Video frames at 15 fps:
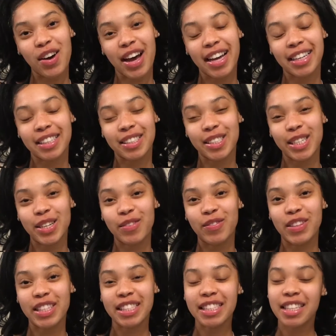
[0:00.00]
I achieve
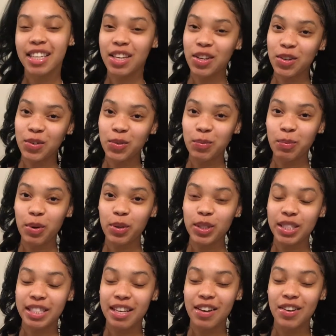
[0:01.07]
this cute
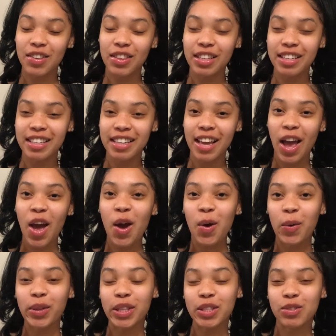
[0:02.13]
ponytail look with
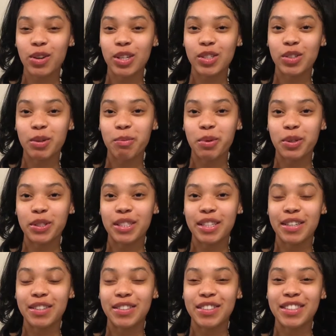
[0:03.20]
a drawstring
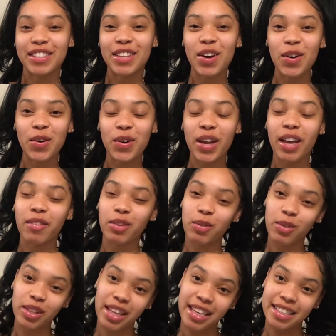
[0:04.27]
ponytail. So if you would
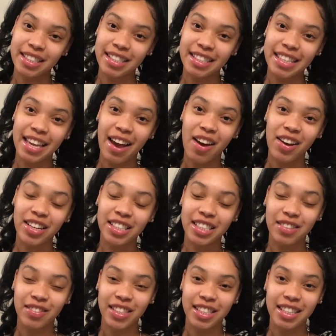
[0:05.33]
like to see how I achieve
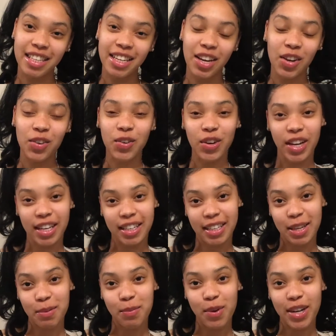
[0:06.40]
this look, go ahead and
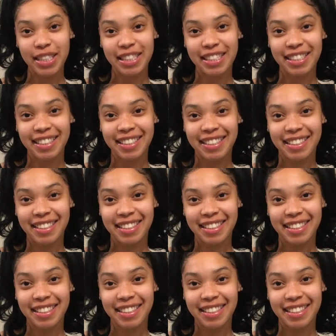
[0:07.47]
keep watching.